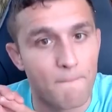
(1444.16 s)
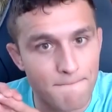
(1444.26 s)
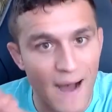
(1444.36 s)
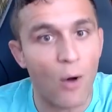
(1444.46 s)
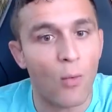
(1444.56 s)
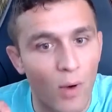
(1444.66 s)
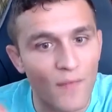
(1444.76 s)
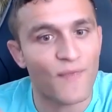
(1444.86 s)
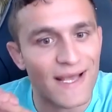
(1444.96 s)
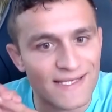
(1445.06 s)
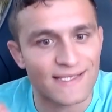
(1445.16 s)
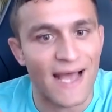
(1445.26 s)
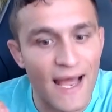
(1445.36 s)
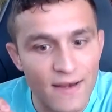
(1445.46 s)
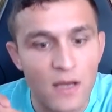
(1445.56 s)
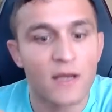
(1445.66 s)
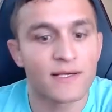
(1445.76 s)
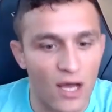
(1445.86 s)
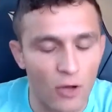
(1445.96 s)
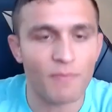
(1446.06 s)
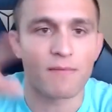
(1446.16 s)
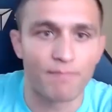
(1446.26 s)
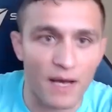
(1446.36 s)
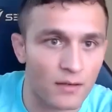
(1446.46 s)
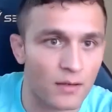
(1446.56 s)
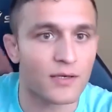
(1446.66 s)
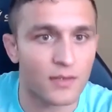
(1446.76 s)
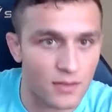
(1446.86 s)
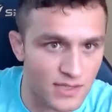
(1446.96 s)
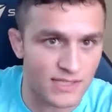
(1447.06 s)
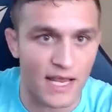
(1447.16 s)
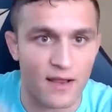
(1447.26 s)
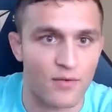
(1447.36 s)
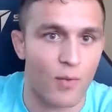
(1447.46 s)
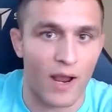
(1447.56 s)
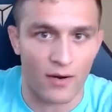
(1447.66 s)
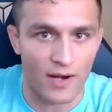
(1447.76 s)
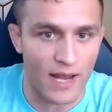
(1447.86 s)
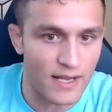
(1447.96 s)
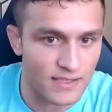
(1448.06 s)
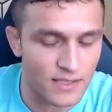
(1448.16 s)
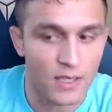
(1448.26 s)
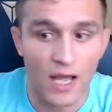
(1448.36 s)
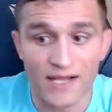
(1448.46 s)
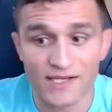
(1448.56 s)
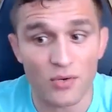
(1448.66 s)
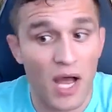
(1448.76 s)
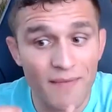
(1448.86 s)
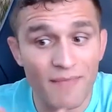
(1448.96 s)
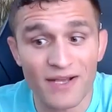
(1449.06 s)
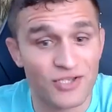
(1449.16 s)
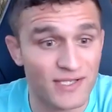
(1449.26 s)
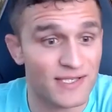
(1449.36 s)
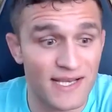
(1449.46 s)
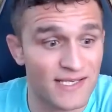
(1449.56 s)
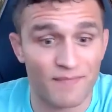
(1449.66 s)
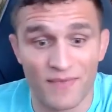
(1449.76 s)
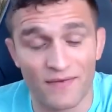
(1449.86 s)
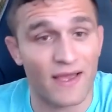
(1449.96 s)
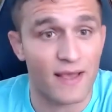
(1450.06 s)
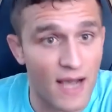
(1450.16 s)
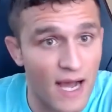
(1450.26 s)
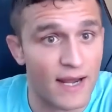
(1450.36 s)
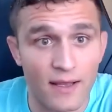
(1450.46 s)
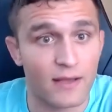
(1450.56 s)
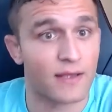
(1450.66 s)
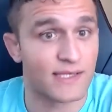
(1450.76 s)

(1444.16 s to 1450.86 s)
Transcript: about what they said to help me better understand where it is. And so I might just say something like, got it.